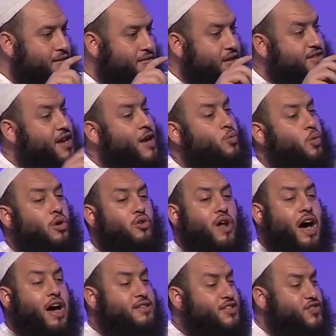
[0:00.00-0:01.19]
the sun will
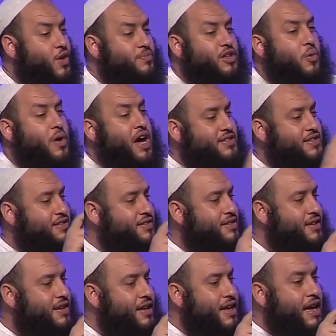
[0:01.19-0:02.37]
rise from the west,
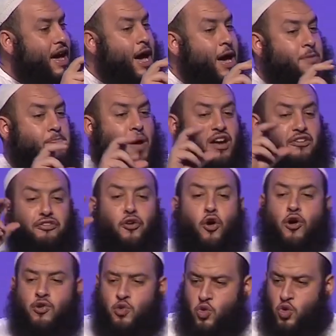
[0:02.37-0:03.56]
and by
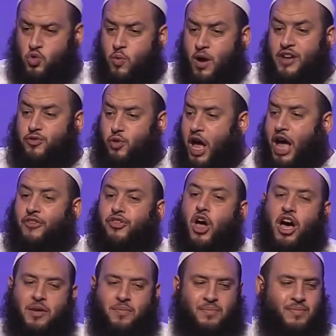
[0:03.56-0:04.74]
forenoon, by duha
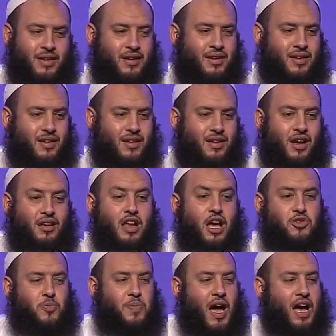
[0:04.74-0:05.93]
time, Allah
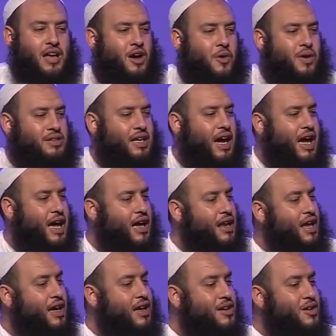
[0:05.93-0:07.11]
subhanahu wa
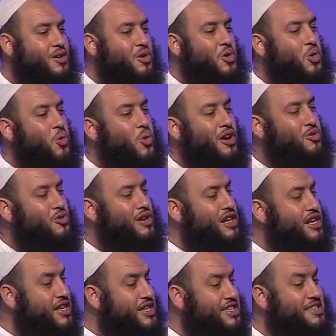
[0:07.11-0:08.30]
ta'ala will
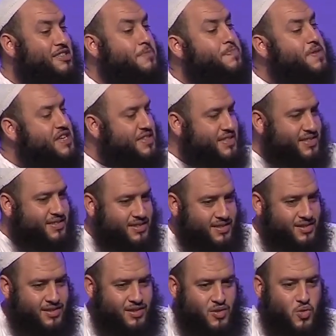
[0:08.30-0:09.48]
release the beast.
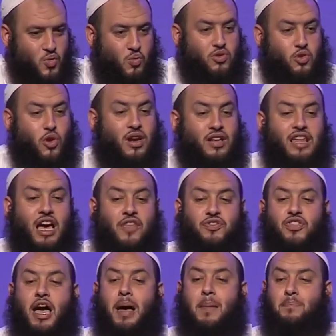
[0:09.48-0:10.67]
We call it
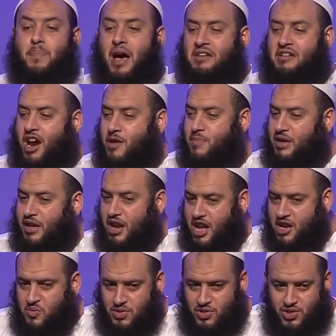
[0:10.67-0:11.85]
ad-Dabbah in Arabic
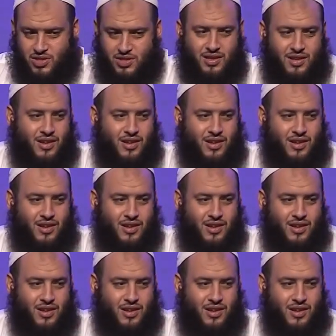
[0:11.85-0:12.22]
language.